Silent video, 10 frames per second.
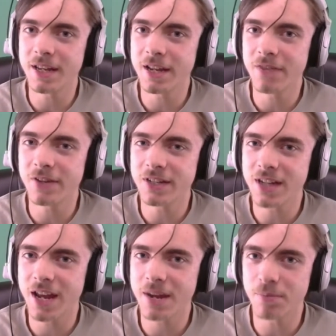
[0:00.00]

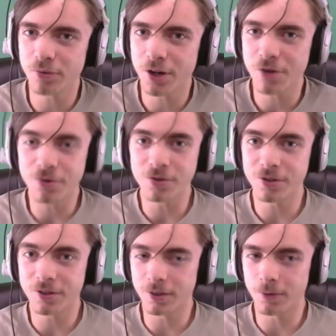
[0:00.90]
Everyday Bro
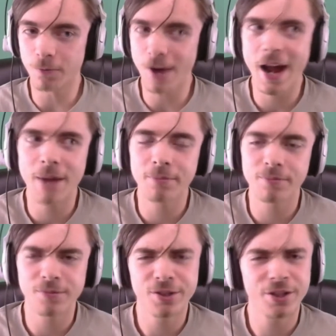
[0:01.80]
rap
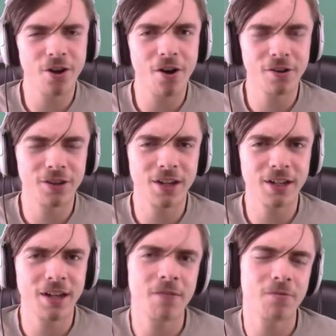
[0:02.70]
song
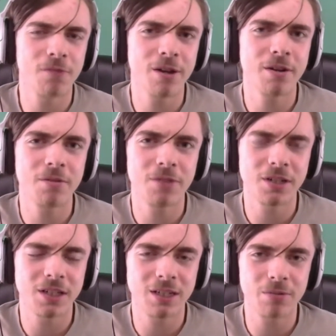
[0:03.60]
thing that really
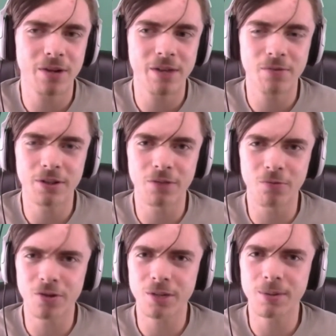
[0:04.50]
was probably one of the
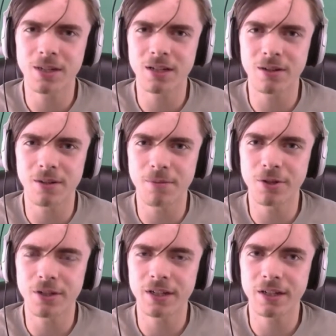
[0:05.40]
worst pieces of
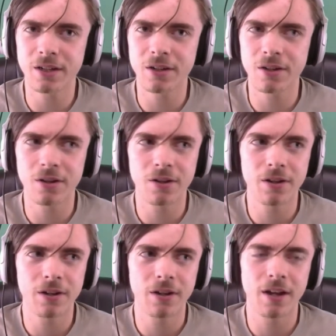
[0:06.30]
music
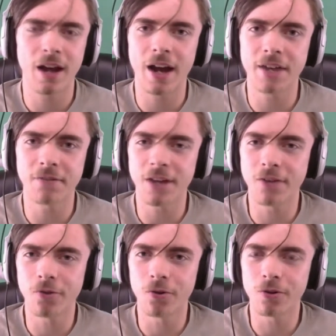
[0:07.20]
I have
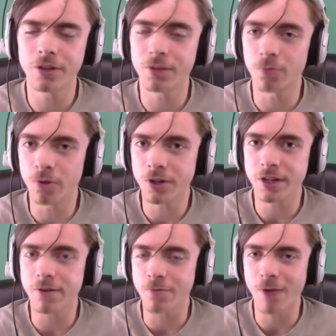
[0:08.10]
ever heard. The worst
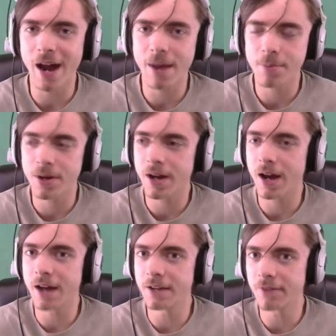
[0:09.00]
rap
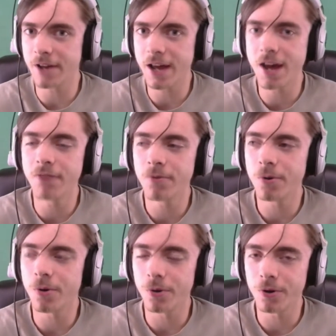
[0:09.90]
I have ever
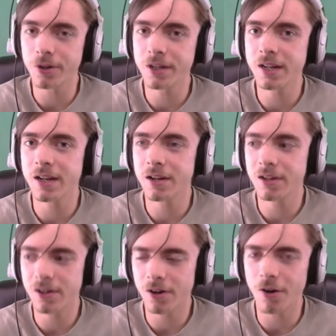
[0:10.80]
heard
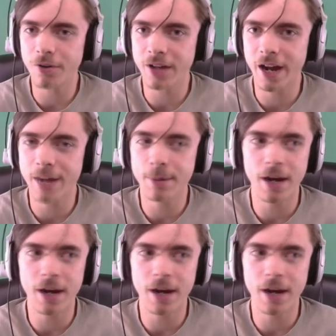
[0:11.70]
all time.